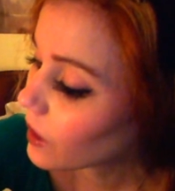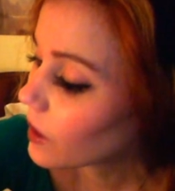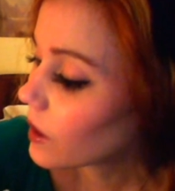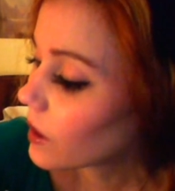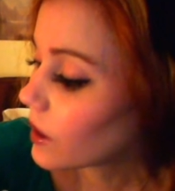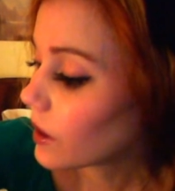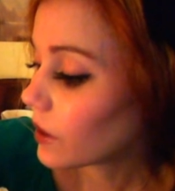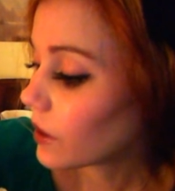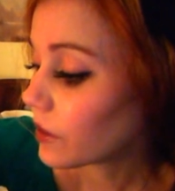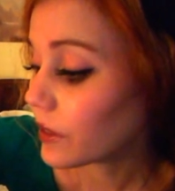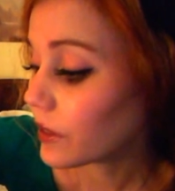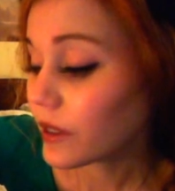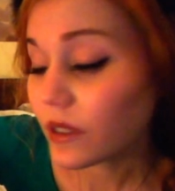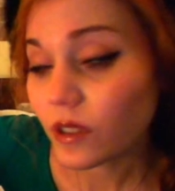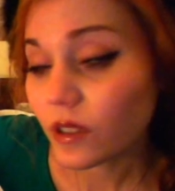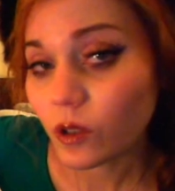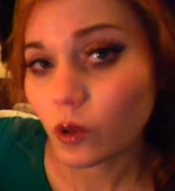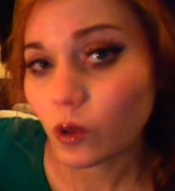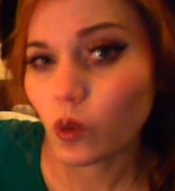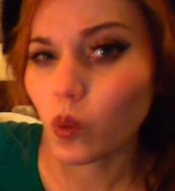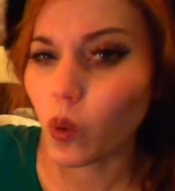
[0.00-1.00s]
And this is
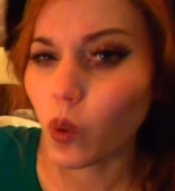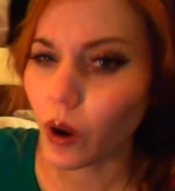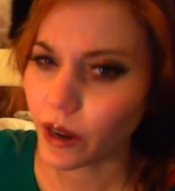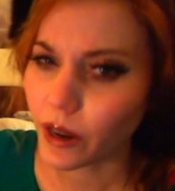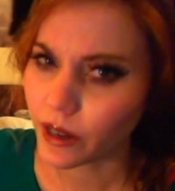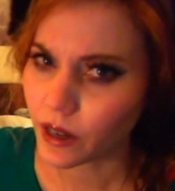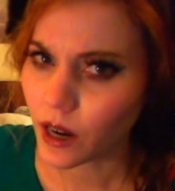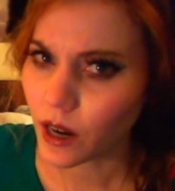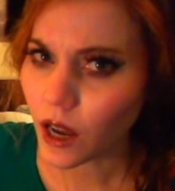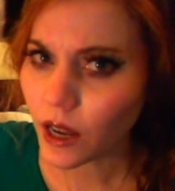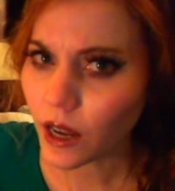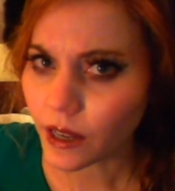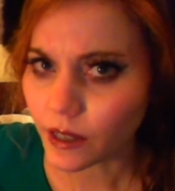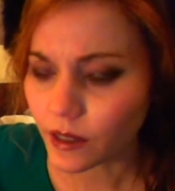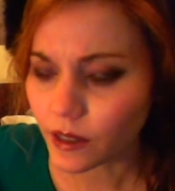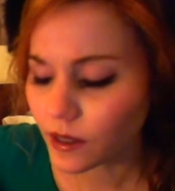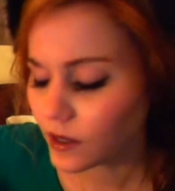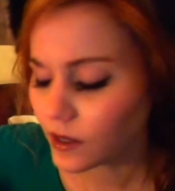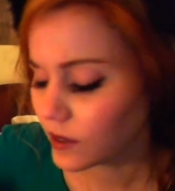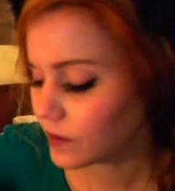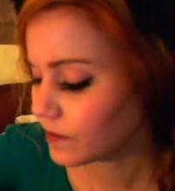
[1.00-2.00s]
quite
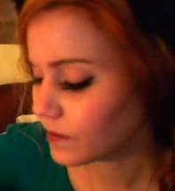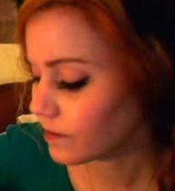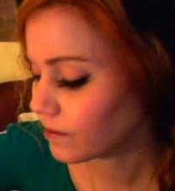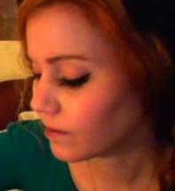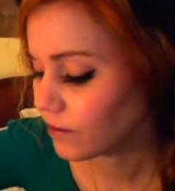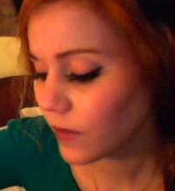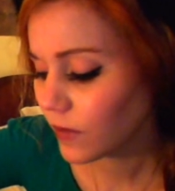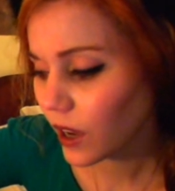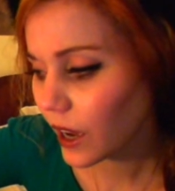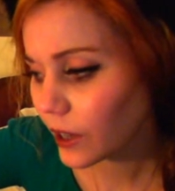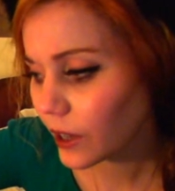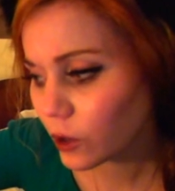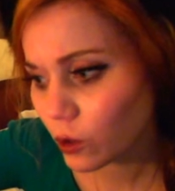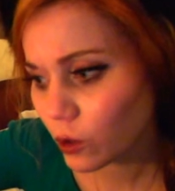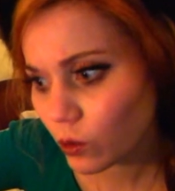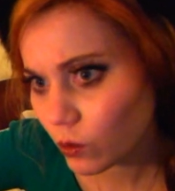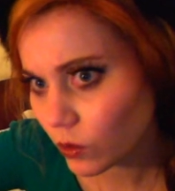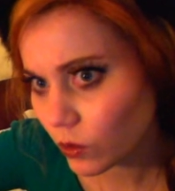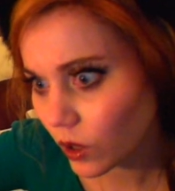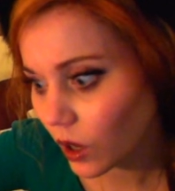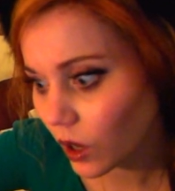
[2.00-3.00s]
nice. I do
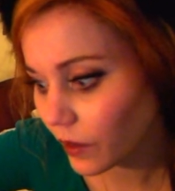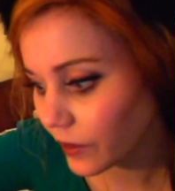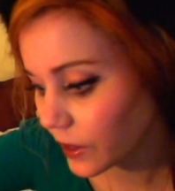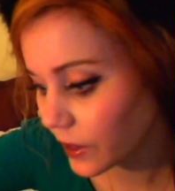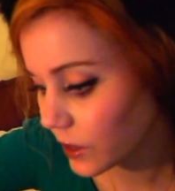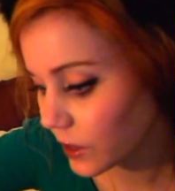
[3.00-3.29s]
love it.